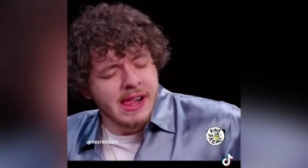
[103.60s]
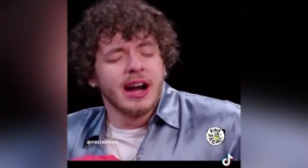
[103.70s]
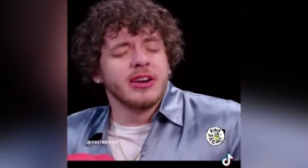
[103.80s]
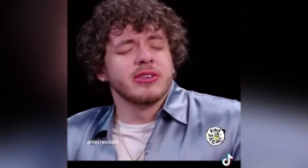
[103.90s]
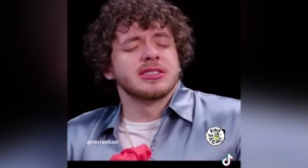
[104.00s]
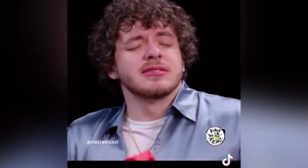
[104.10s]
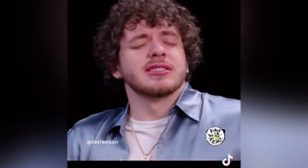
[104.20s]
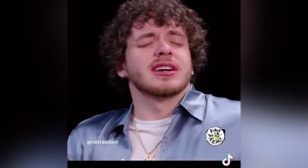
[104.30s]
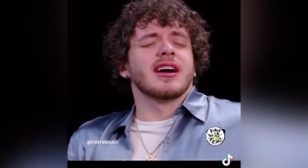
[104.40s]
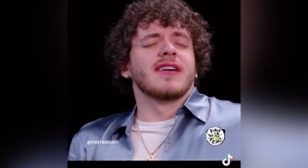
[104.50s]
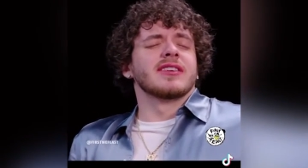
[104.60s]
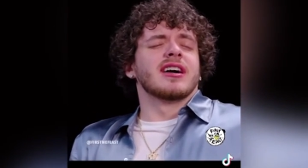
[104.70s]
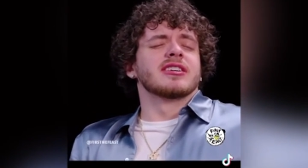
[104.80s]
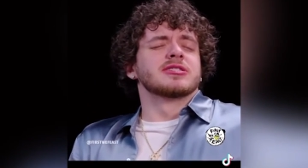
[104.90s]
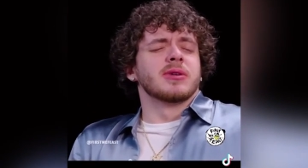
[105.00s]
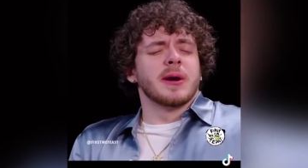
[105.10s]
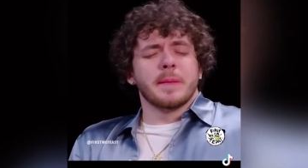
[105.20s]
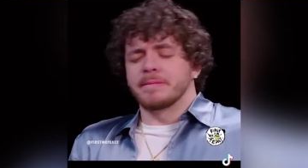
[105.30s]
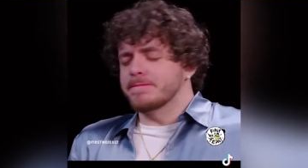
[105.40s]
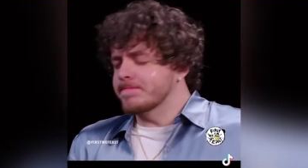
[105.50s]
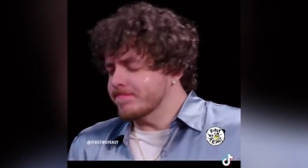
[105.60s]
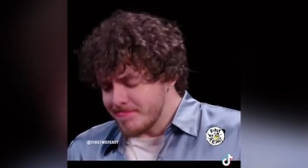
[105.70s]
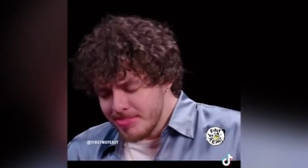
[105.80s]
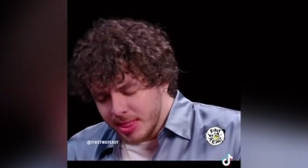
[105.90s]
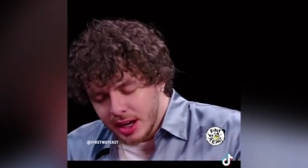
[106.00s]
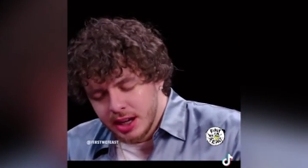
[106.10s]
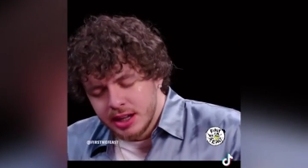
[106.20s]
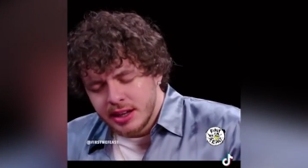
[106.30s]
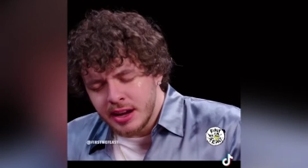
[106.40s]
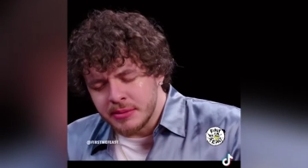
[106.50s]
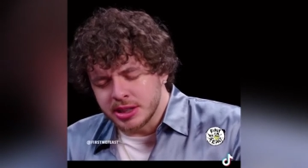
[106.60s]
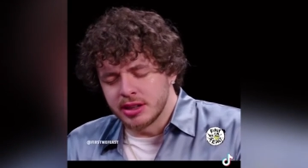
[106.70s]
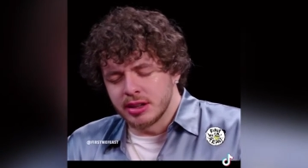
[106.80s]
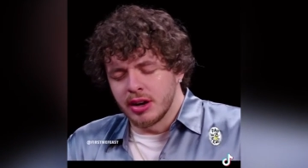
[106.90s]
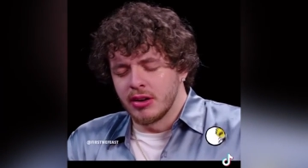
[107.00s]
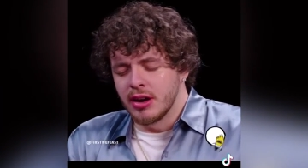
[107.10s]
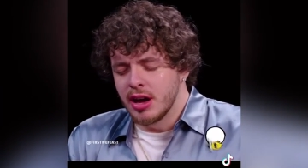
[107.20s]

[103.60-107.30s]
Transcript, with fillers: I know it seems like common knowledge, but damn, I should have known.